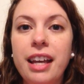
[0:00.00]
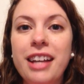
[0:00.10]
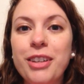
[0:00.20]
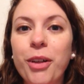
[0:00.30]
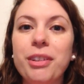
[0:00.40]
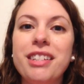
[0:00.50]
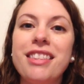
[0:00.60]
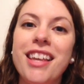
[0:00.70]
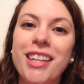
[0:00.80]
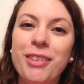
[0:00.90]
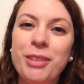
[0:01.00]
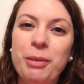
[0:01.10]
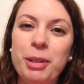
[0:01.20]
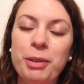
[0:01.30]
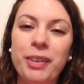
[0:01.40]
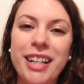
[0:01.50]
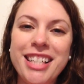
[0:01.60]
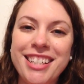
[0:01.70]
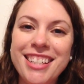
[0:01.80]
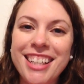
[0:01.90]
As always, thank you so much for
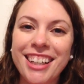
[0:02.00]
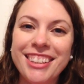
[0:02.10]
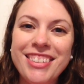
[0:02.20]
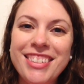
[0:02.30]
watching. Talk to you